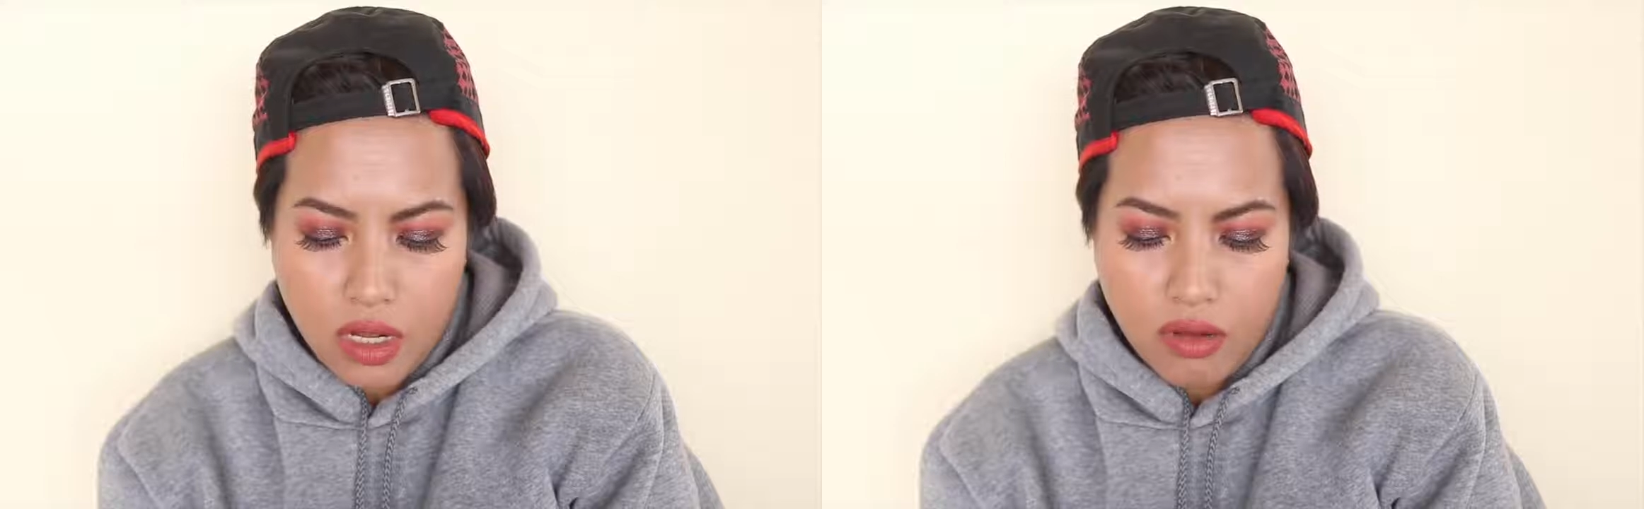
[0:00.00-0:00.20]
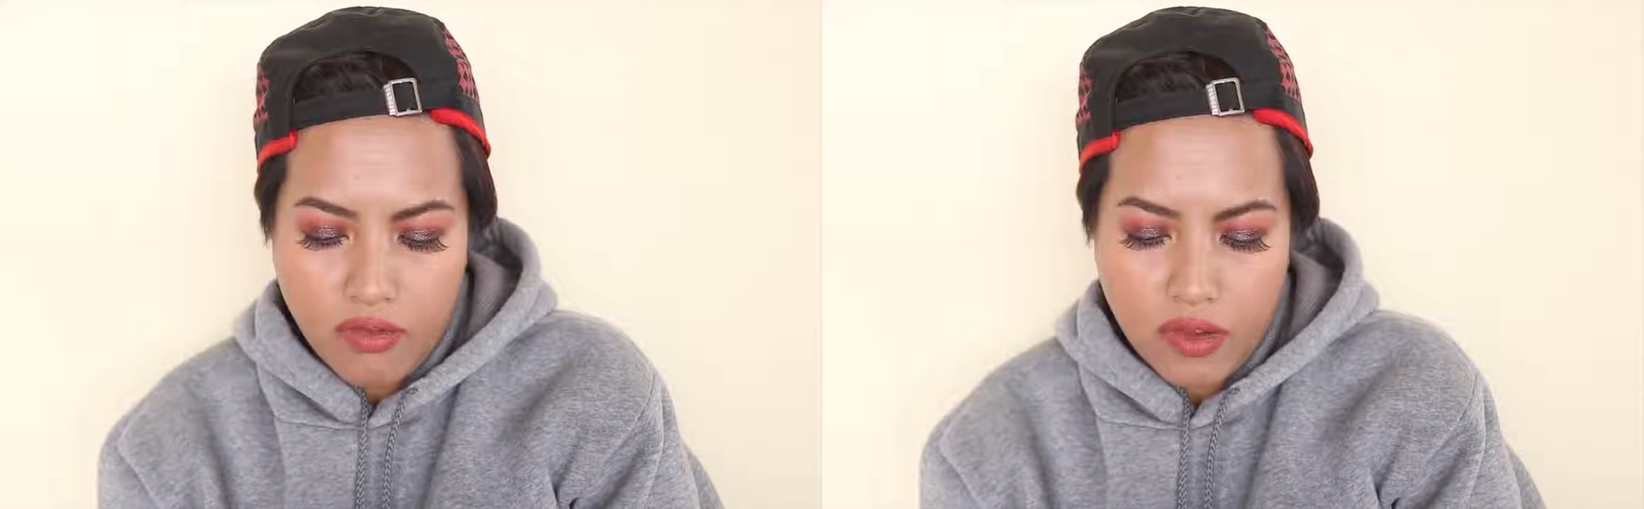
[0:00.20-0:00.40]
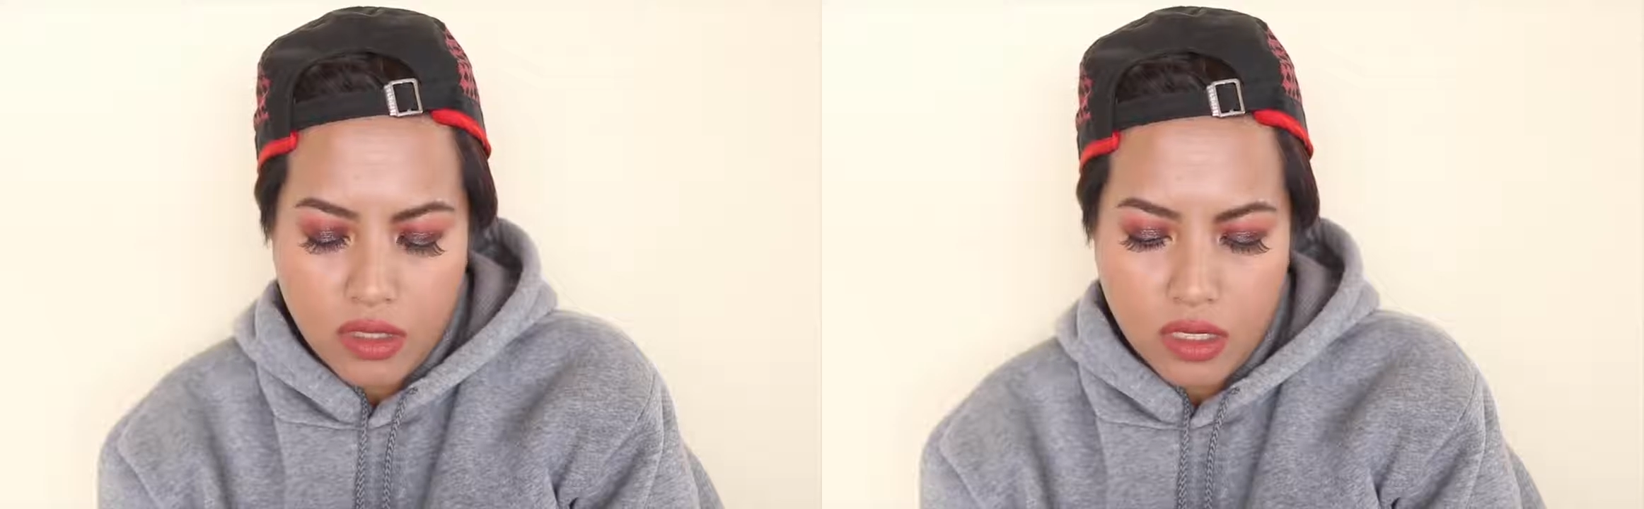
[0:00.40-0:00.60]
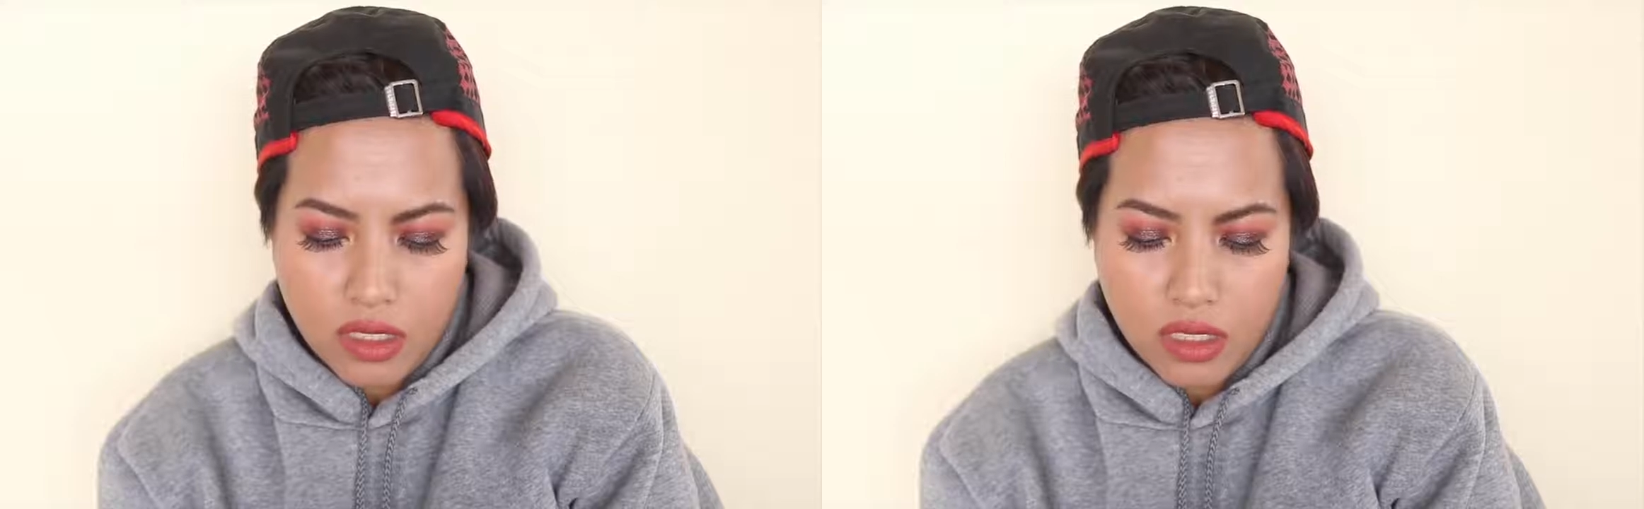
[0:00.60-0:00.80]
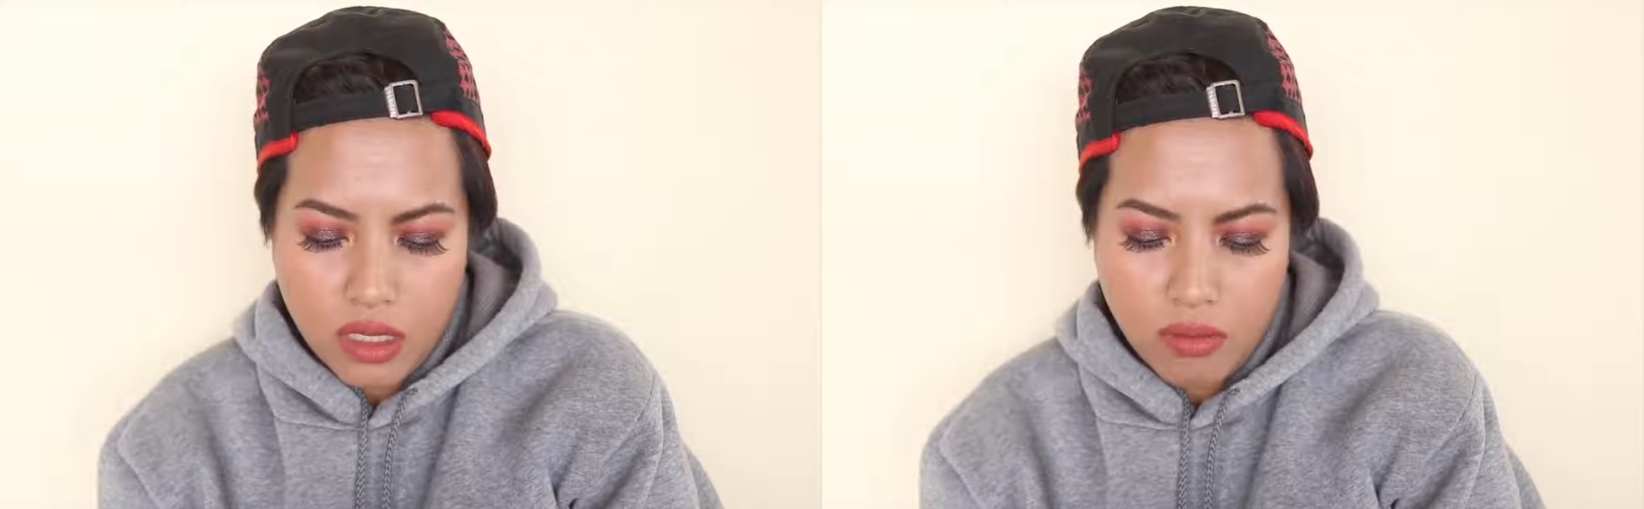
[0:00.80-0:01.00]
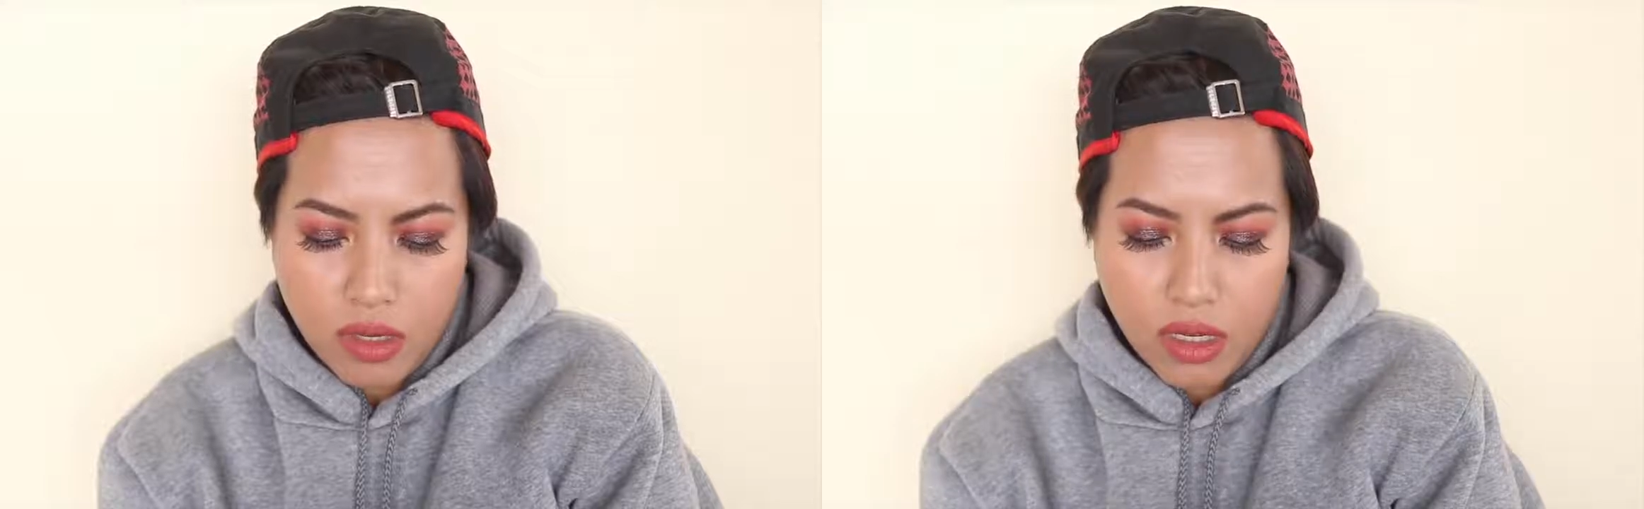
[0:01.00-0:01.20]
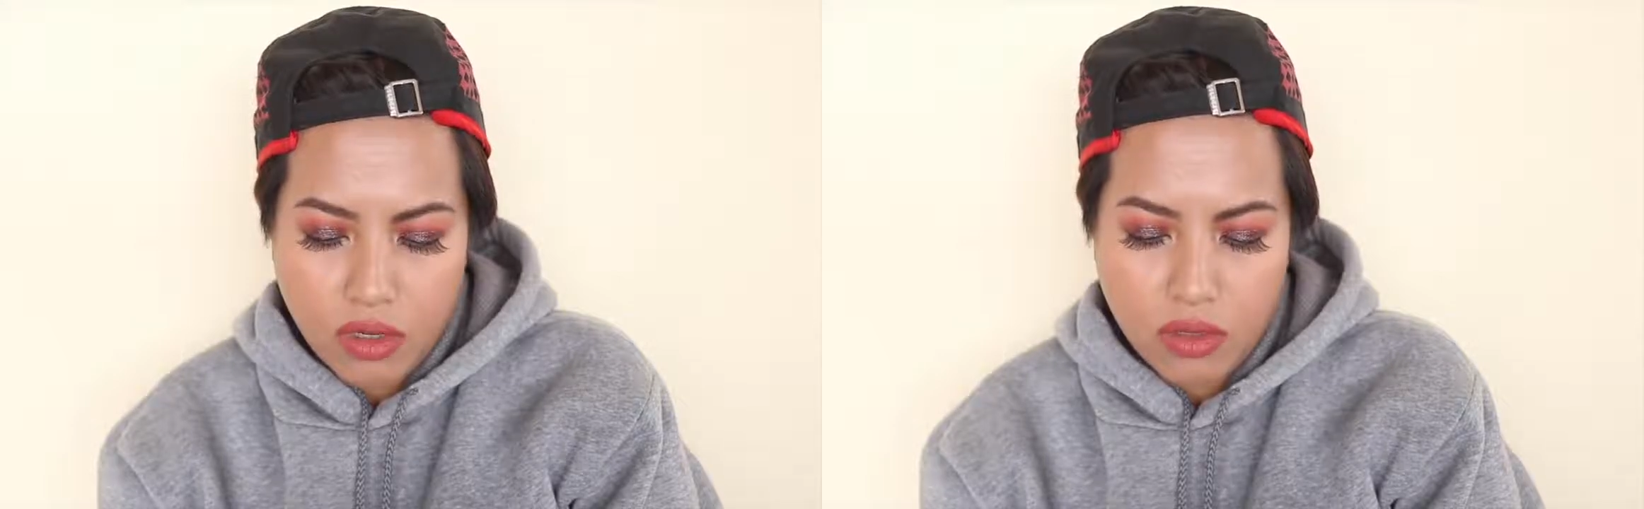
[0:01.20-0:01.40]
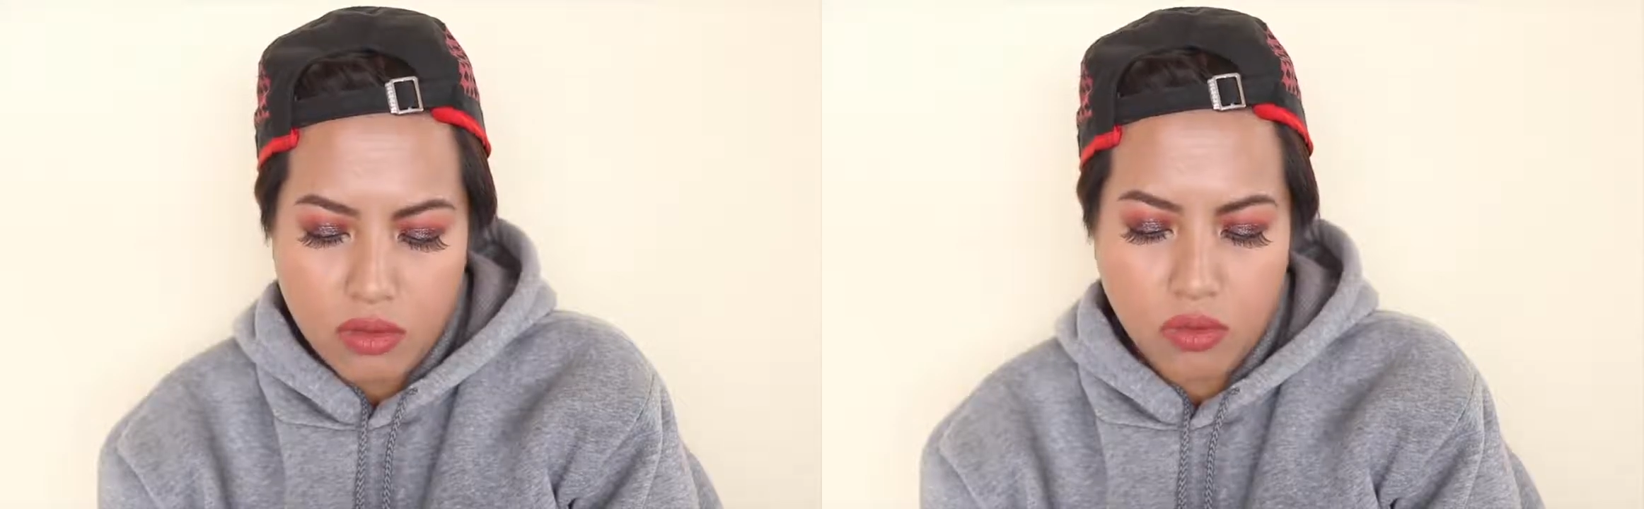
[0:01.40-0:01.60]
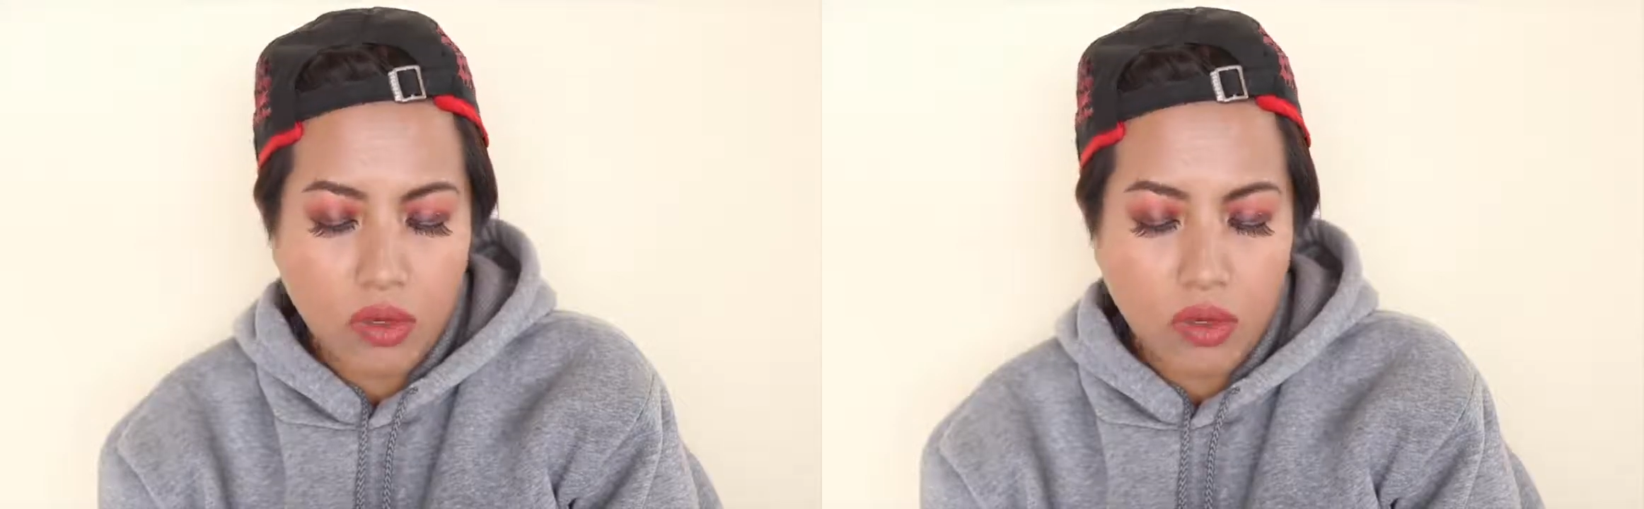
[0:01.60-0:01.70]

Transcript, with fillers: and if it does come out,